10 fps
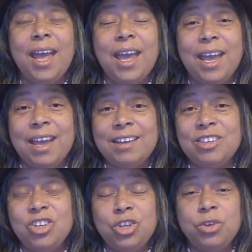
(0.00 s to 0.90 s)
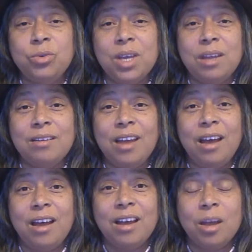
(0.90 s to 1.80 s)
and you can
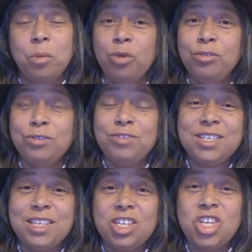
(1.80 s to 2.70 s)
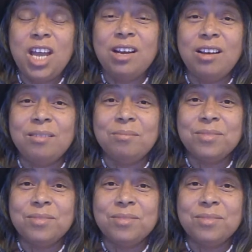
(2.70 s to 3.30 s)
come over and visit the channel.